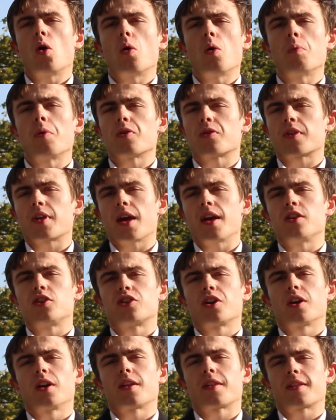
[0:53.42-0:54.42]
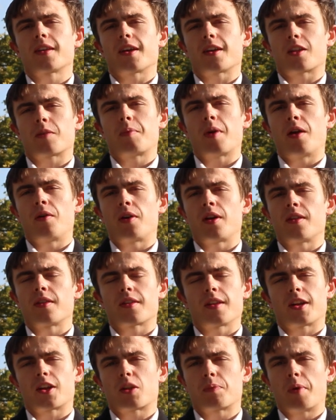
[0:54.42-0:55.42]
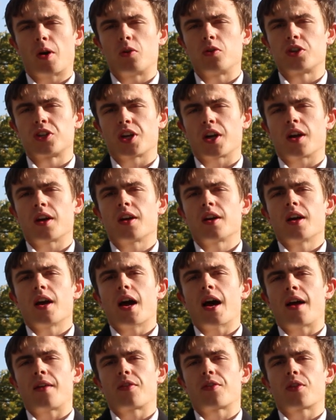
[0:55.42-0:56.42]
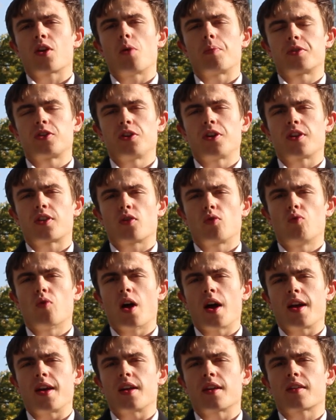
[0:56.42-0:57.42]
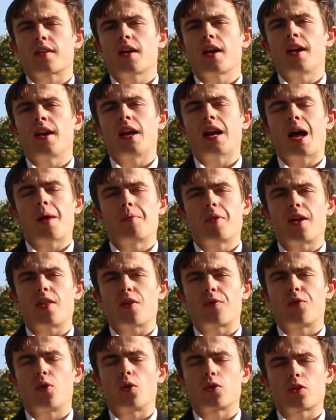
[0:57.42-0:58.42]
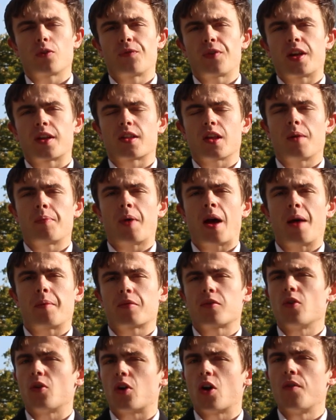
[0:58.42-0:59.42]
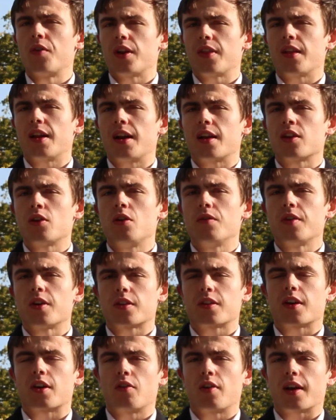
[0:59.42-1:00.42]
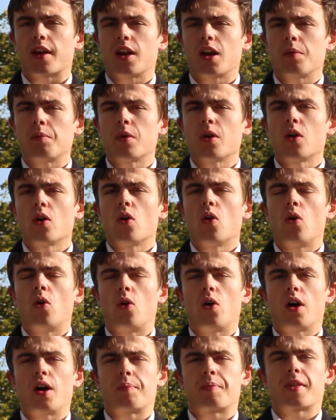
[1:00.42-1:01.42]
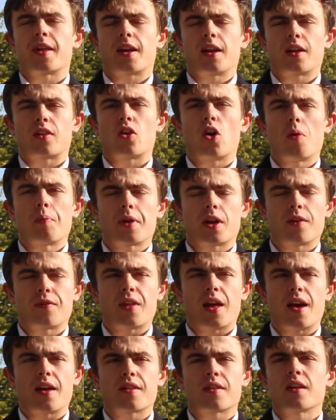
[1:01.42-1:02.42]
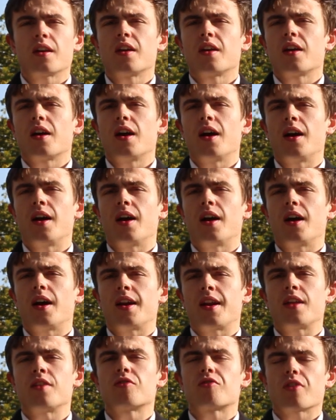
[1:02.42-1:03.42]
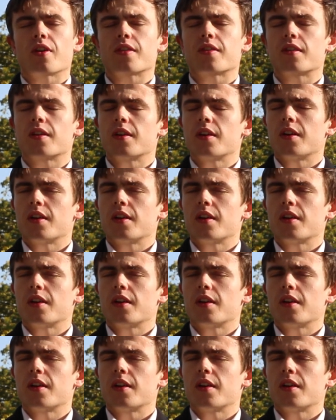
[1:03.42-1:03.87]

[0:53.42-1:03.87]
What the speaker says: almost gain journalistic experience and exposure and the opportunity to write and elaborate their thoughts on things that are perhaps not covered in the university curriculum or a particular topic of theirs, an interest,